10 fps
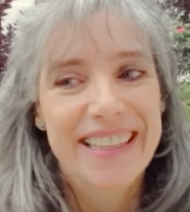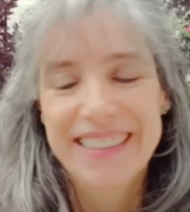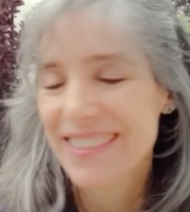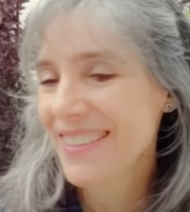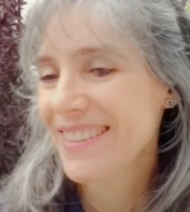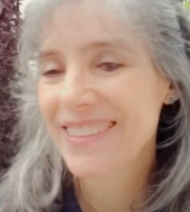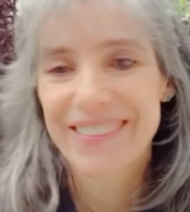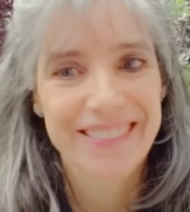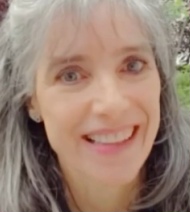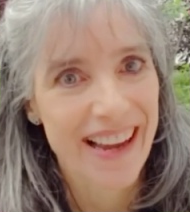That's
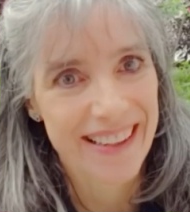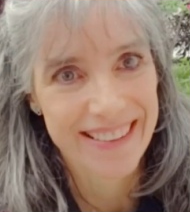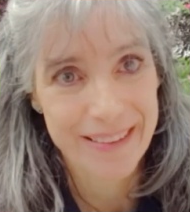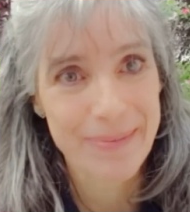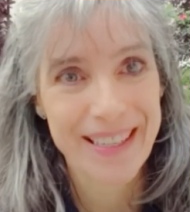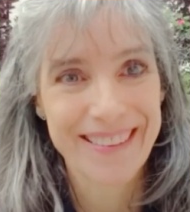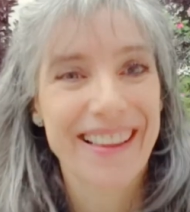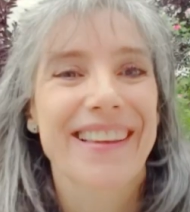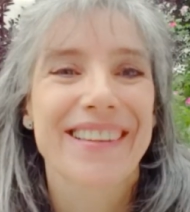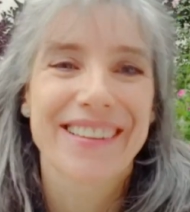so nice. A big
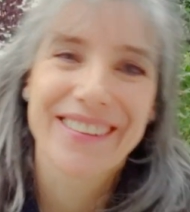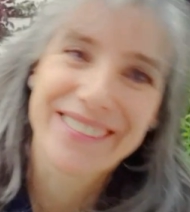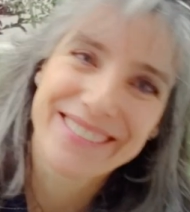thank you.